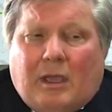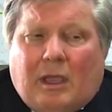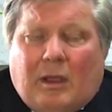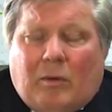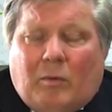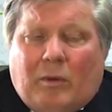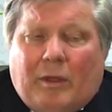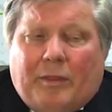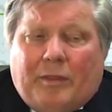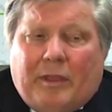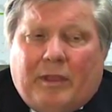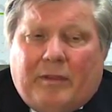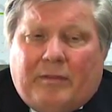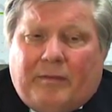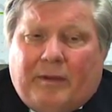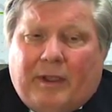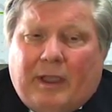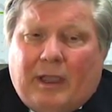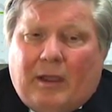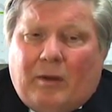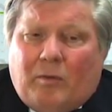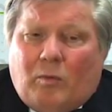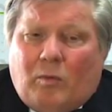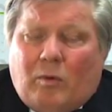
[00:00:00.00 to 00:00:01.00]
And what they
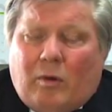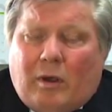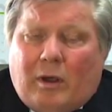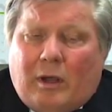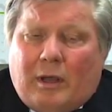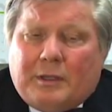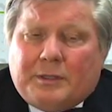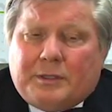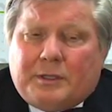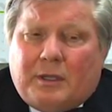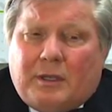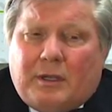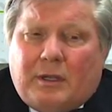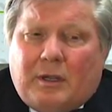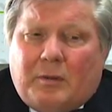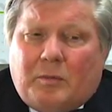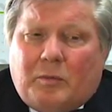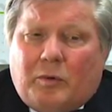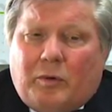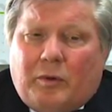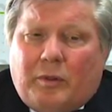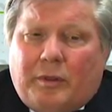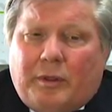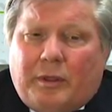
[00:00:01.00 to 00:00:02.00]
found was a
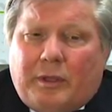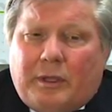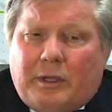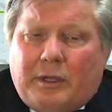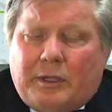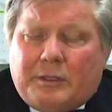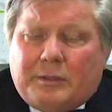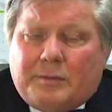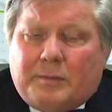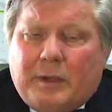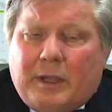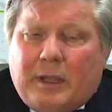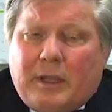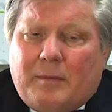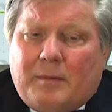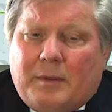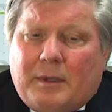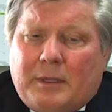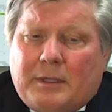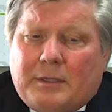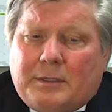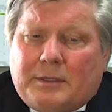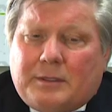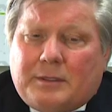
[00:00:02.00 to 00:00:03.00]
number of these
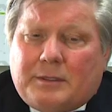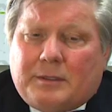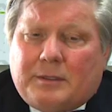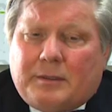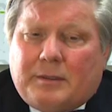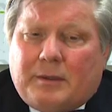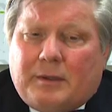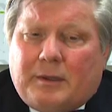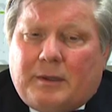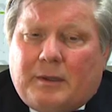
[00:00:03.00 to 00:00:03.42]
babies